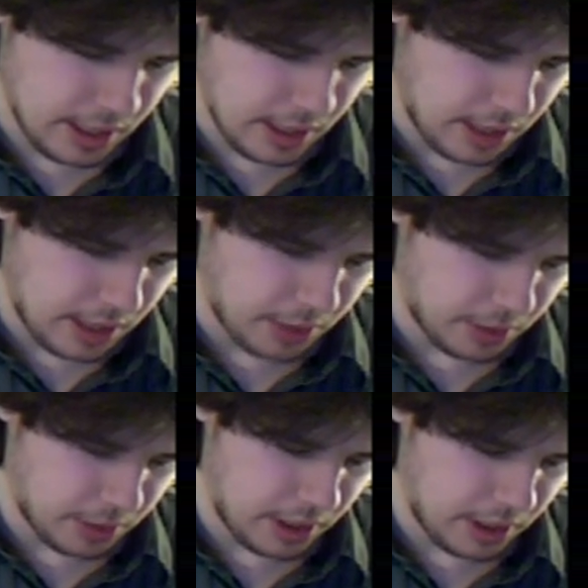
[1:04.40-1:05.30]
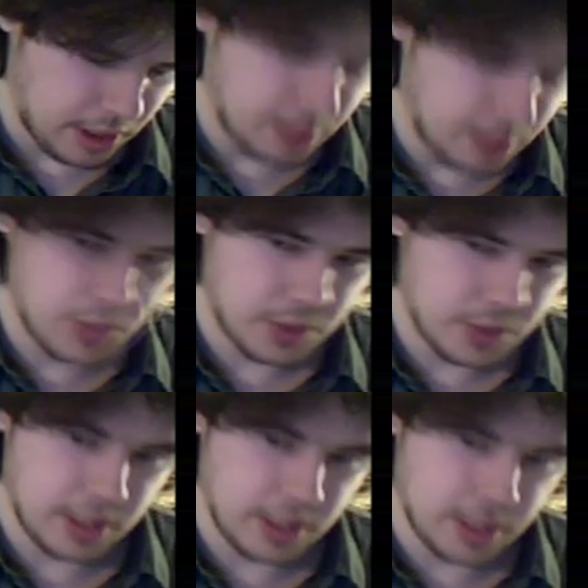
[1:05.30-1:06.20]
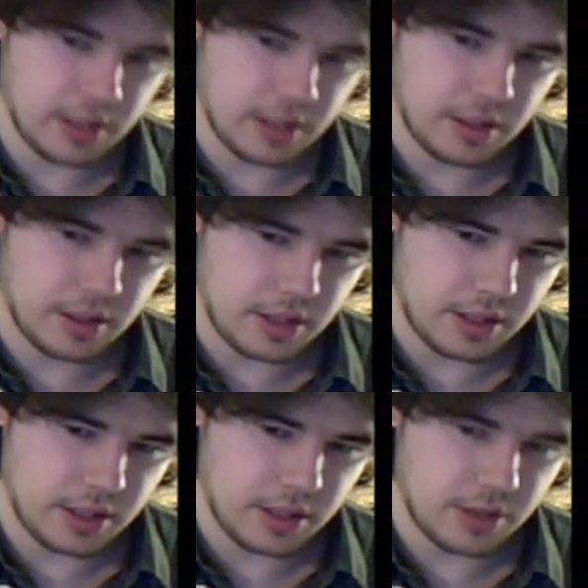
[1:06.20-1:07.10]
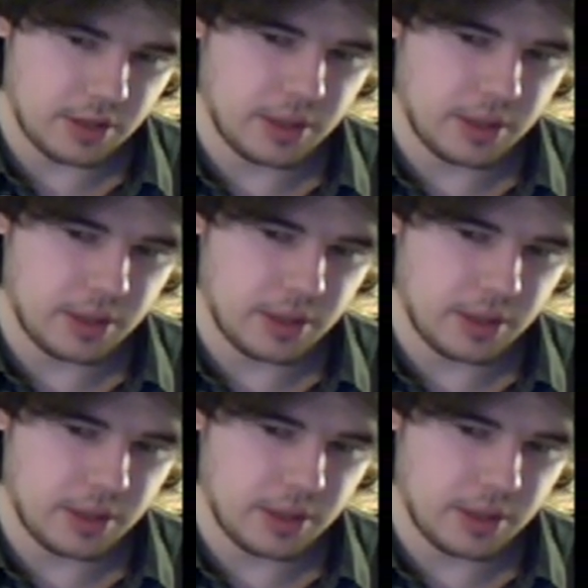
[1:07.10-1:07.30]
and you put it in between the two